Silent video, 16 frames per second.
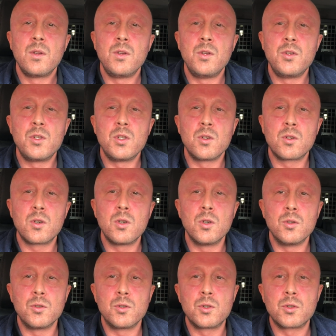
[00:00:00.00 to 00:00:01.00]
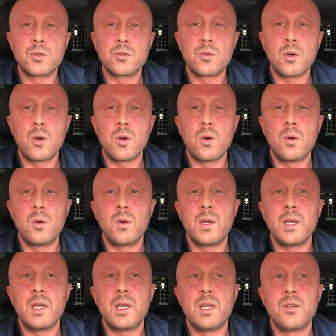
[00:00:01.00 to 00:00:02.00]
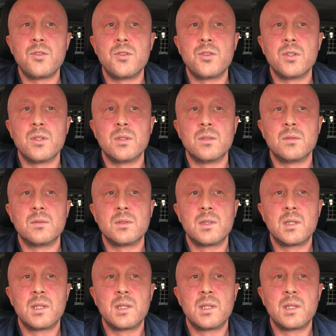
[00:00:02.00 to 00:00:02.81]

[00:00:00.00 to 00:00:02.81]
You should control estrogen.